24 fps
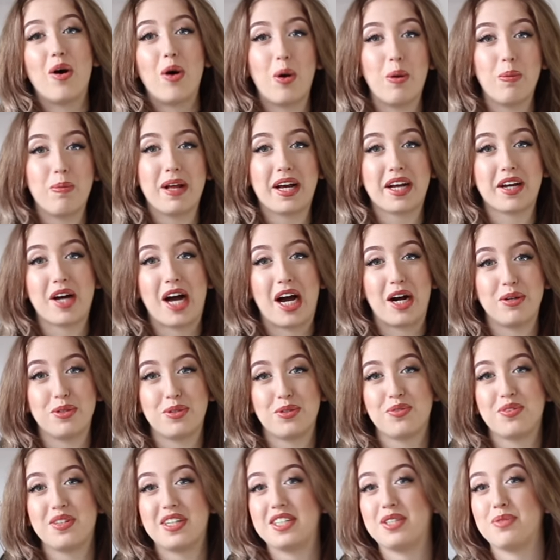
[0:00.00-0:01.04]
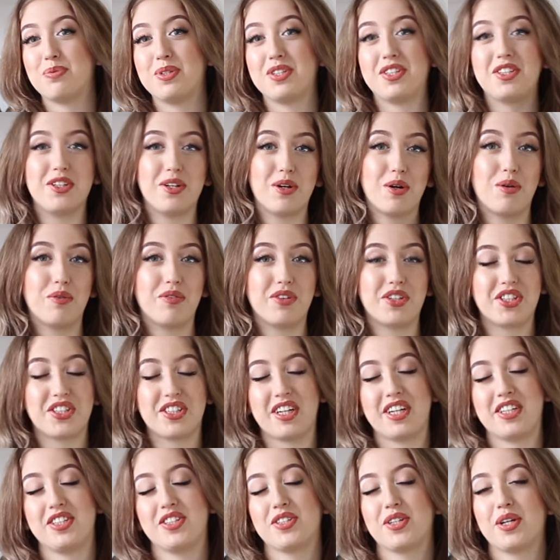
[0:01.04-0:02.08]
all black outfit with an
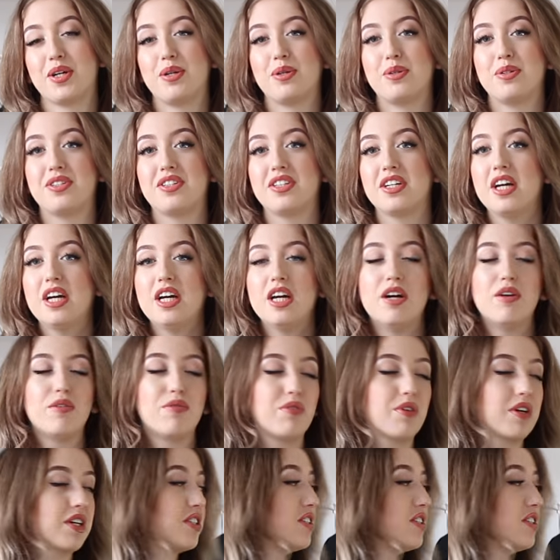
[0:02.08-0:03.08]
oversized coat. For